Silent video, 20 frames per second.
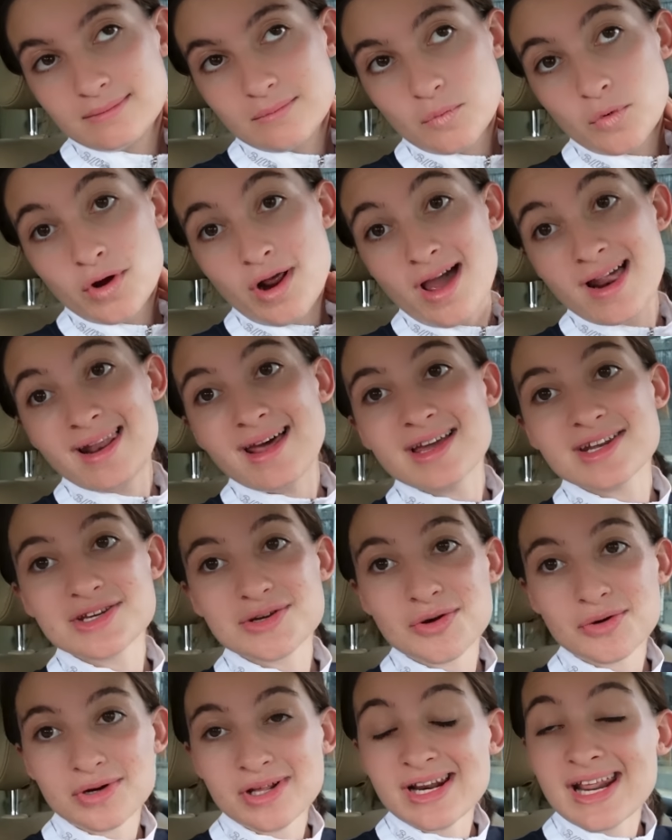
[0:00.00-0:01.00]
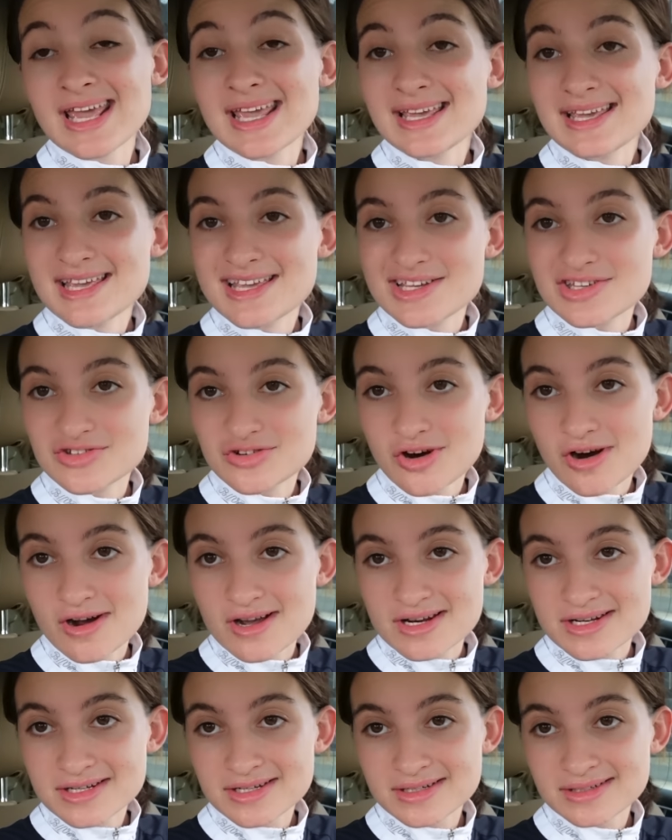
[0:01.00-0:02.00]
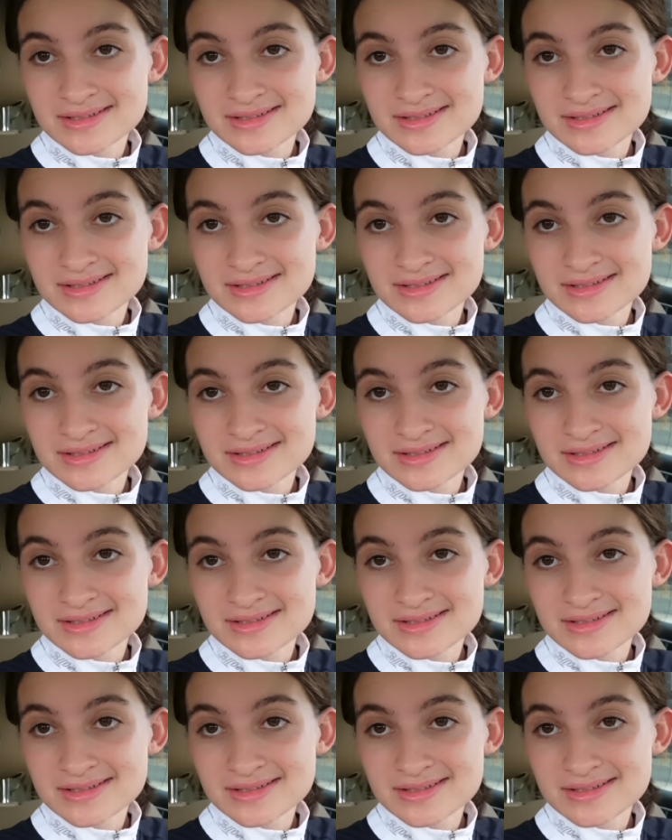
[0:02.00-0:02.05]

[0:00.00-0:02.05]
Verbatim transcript: what I like to call an inky stride